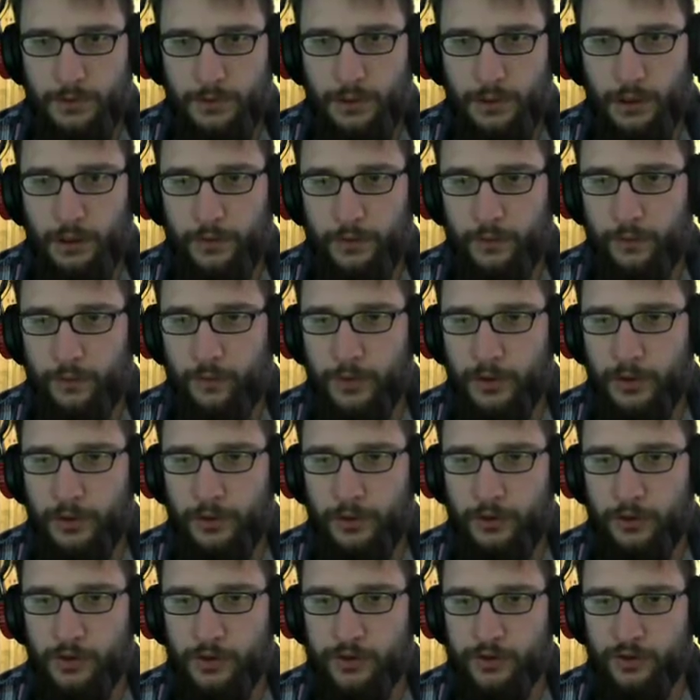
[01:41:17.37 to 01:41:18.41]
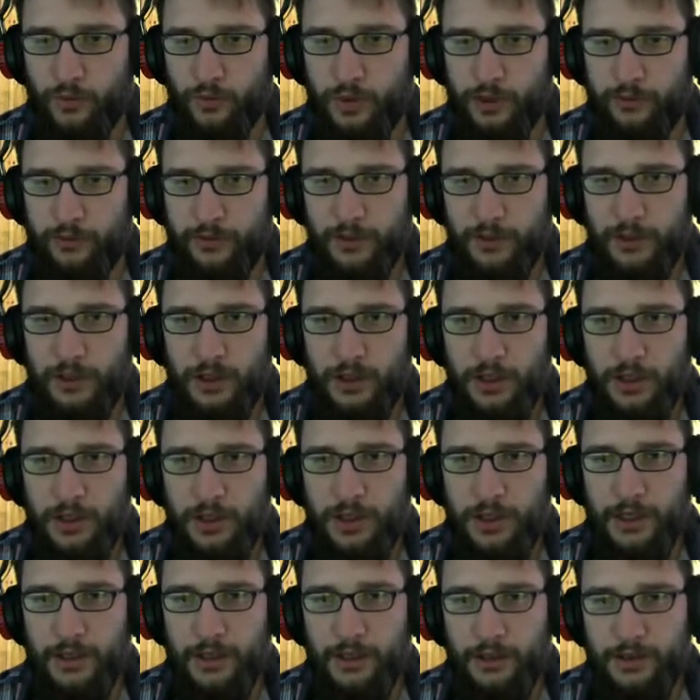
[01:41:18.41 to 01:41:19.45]
Nice, but I just arrived,
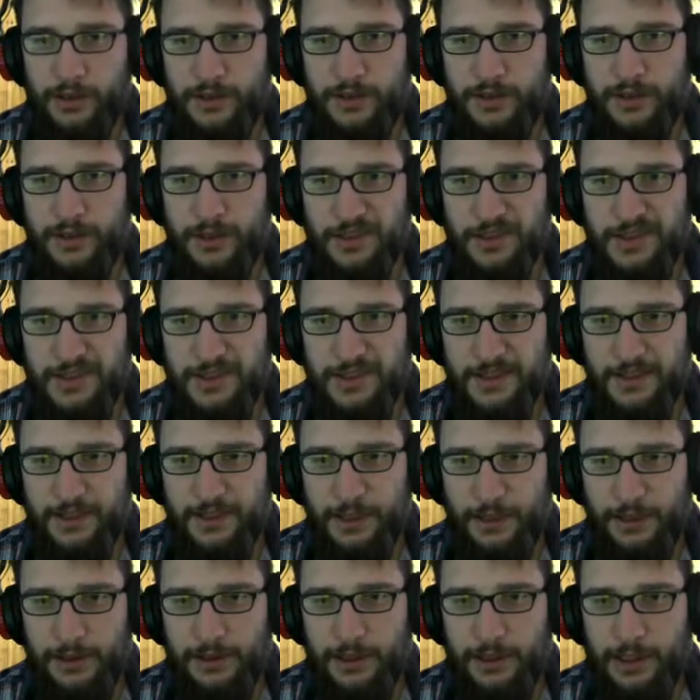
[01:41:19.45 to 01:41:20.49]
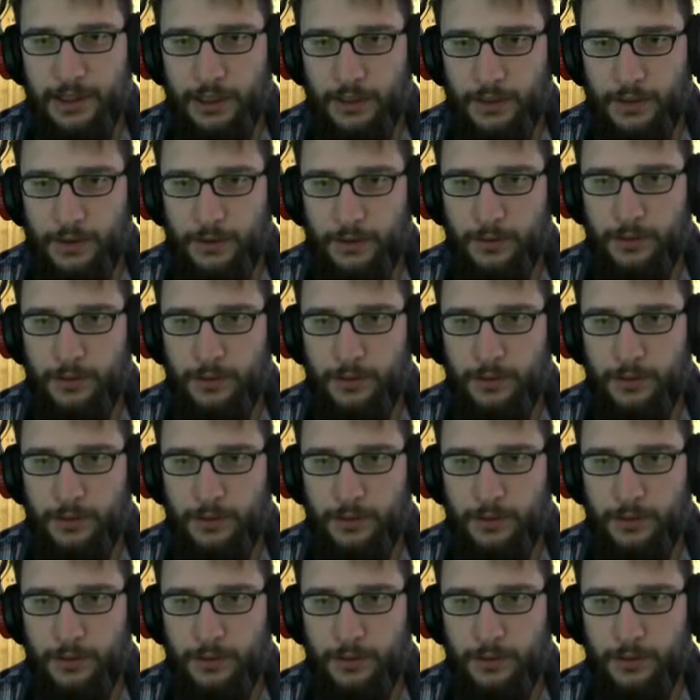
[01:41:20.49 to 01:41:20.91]
and it's still night.